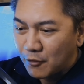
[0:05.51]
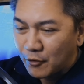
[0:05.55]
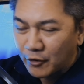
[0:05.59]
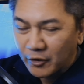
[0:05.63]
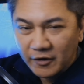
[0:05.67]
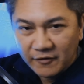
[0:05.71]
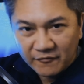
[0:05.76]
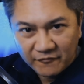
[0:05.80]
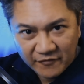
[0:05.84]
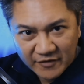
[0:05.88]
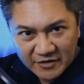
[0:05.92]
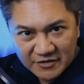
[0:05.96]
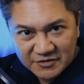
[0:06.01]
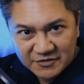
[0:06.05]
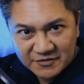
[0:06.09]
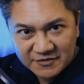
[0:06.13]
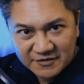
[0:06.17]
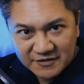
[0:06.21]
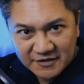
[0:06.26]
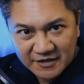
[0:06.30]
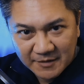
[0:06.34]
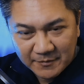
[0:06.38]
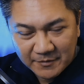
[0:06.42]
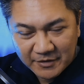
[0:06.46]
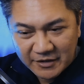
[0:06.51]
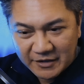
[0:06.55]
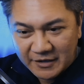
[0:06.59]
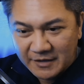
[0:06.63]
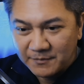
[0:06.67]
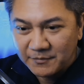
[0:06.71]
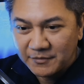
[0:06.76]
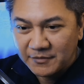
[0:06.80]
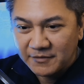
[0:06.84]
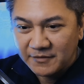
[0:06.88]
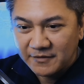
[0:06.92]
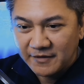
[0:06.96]
conventions coming
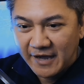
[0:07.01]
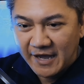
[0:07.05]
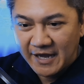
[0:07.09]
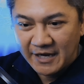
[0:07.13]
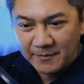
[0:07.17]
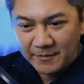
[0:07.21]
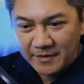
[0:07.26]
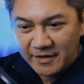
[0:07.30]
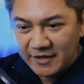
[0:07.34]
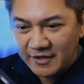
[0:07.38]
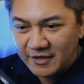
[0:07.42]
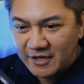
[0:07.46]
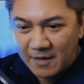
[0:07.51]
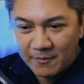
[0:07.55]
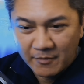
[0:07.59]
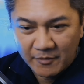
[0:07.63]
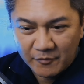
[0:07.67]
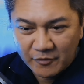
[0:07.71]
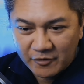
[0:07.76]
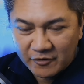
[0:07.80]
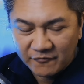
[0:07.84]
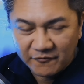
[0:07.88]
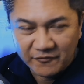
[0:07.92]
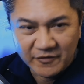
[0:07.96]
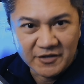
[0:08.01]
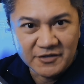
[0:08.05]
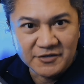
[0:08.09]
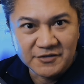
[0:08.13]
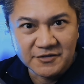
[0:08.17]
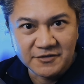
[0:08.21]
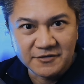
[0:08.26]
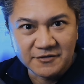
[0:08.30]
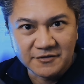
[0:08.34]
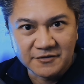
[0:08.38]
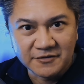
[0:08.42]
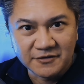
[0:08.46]
up: anime, comic book
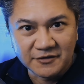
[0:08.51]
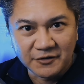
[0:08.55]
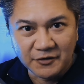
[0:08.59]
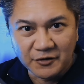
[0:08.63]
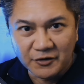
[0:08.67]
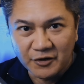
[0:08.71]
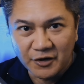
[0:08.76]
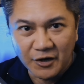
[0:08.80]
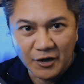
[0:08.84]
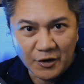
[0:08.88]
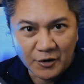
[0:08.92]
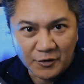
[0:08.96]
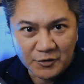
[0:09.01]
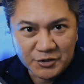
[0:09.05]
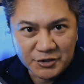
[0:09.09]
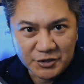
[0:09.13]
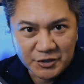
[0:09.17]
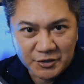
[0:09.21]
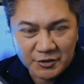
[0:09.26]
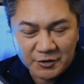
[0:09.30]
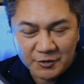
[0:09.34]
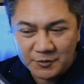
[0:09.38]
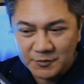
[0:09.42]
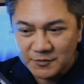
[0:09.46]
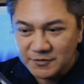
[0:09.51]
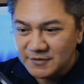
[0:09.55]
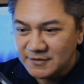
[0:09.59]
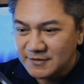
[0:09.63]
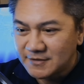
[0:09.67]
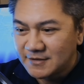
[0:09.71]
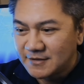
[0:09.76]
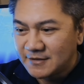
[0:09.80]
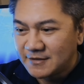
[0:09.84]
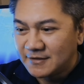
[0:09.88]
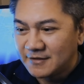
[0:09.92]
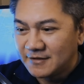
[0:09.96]
convention, car shows,
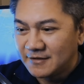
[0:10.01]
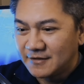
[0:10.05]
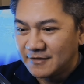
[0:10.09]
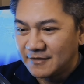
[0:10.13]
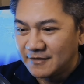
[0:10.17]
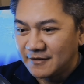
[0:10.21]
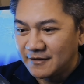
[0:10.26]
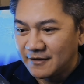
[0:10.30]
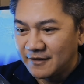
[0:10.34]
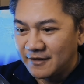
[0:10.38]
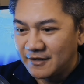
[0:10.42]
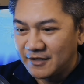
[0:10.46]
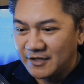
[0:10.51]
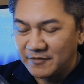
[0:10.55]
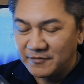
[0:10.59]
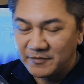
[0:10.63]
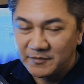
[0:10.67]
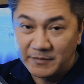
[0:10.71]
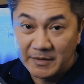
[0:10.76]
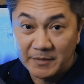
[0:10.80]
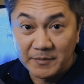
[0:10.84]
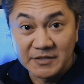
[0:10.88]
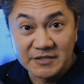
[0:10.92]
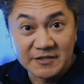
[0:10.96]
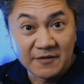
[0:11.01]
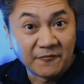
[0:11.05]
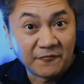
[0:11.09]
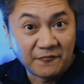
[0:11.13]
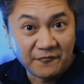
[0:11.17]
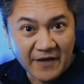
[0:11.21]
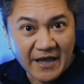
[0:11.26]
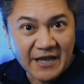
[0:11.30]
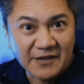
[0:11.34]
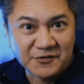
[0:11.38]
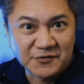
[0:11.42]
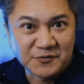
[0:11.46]
and even maybe some
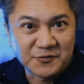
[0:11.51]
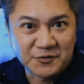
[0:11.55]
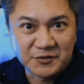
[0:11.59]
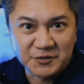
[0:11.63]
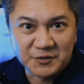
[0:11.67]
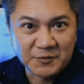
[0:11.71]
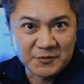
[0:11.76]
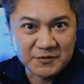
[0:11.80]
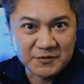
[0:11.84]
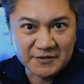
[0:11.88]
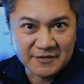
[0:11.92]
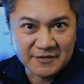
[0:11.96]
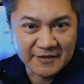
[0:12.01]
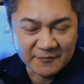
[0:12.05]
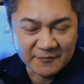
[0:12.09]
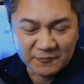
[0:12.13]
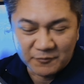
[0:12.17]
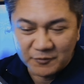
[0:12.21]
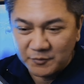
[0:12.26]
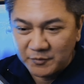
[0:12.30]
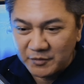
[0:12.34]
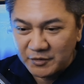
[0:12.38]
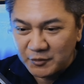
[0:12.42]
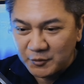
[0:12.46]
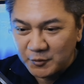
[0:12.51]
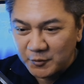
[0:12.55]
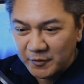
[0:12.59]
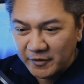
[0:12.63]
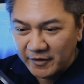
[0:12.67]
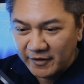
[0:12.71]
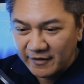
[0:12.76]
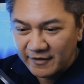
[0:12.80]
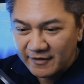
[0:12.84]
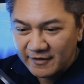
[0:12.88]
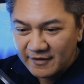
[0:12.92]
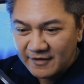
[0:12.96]
fashion shoots that we'll be
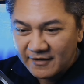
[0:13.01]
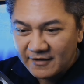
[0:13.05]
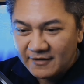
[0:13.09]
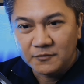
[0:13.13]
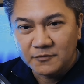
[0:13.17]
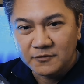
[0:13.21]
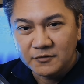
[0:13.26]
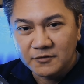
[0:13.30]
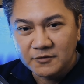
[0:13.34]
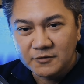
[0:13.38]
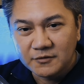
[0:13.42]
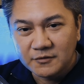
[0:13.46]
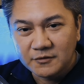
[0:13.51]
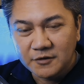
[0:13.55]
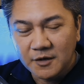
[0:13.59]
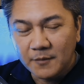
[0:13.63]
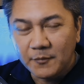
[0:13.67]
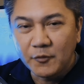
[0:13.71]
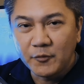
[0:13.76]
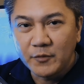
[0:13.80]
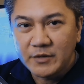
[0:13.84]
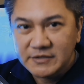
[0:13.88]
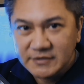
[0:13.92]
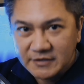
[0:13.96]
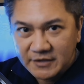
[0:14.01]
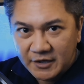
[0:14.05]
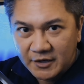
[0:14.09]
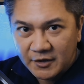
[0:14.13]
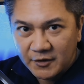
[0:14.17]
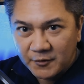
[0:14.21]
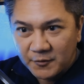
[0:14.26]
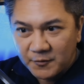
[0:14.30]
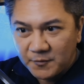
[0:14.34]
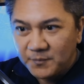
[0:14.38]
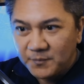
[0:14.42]
doing. A couple weeks ago,